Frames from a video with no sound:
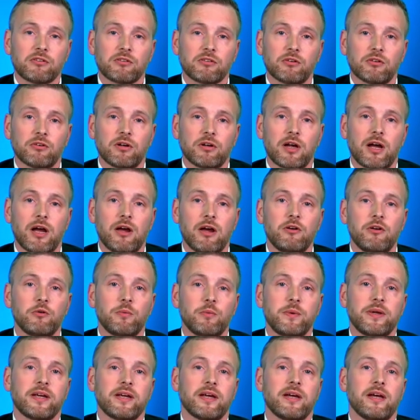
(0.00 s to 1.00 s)
So how do
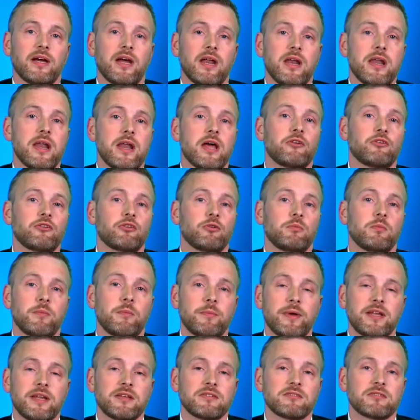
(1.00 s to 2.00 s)
we get initial
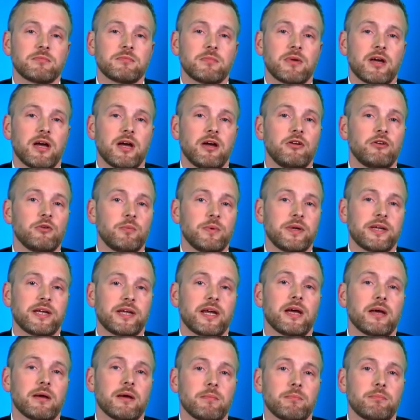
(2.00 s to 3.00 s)
momentum? How do we
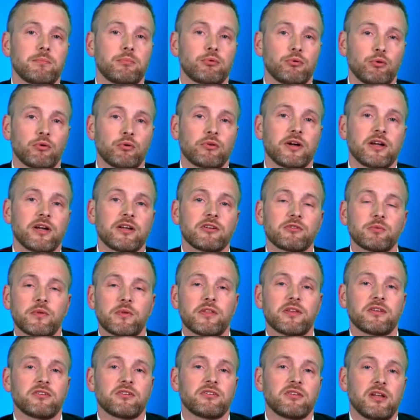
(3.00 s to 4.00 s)
get progress
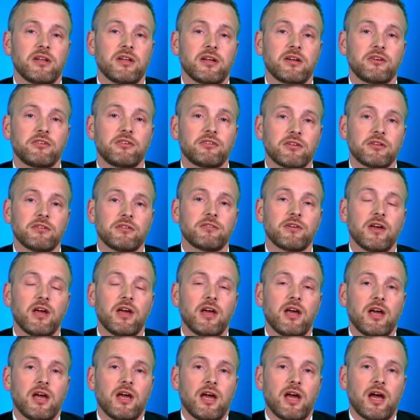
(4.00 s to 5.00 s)
with this initiative?
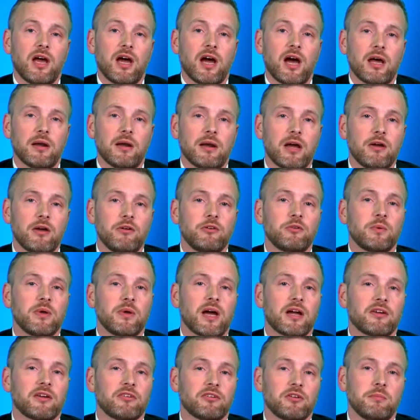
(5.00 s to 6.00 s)
And how do we
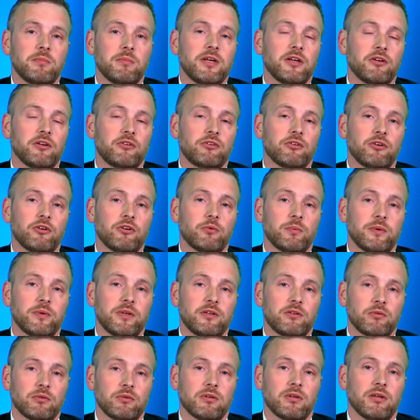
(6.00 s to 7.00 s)
actually make sure that we
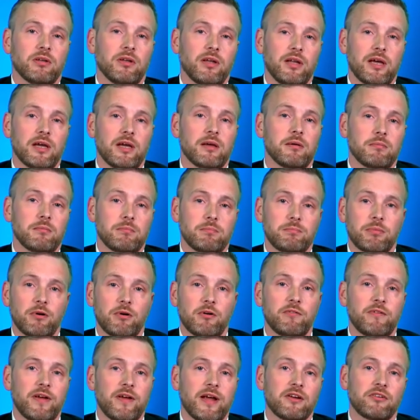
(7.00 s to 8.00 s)
don't let
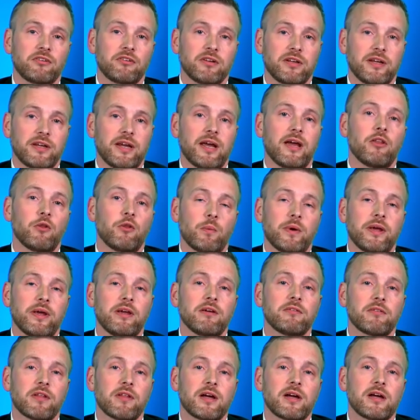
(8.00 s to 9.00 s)
perfection get in the way
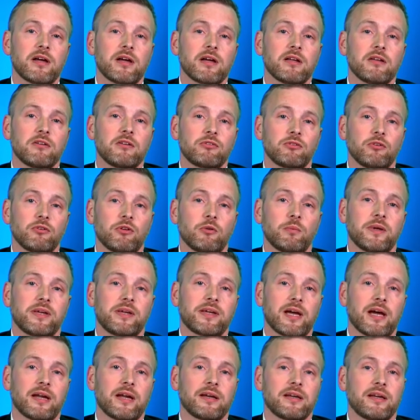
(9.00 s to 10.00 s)
of that so that we
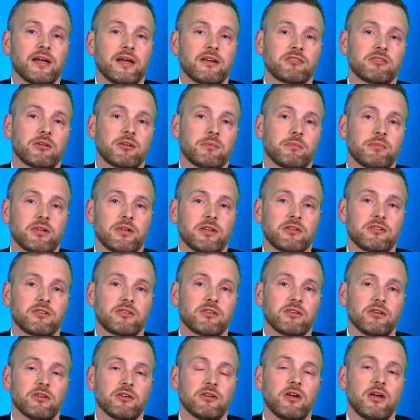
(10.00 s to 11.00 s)
can get something
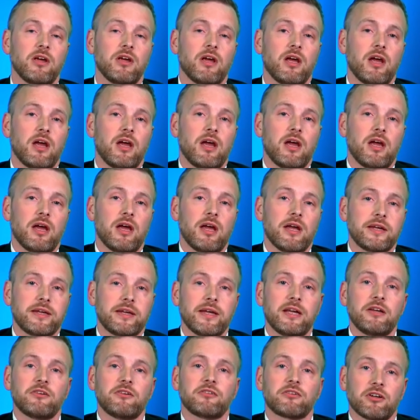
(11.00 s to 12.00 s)
to
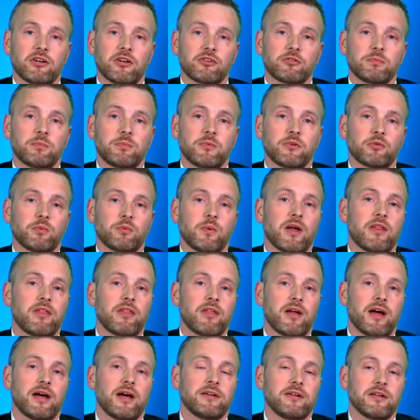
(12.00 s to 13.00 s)
engage customers with
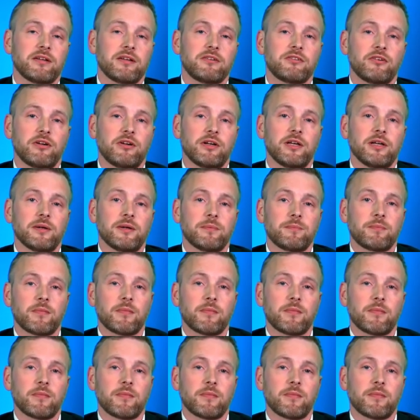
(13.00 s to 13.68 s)
and iterate?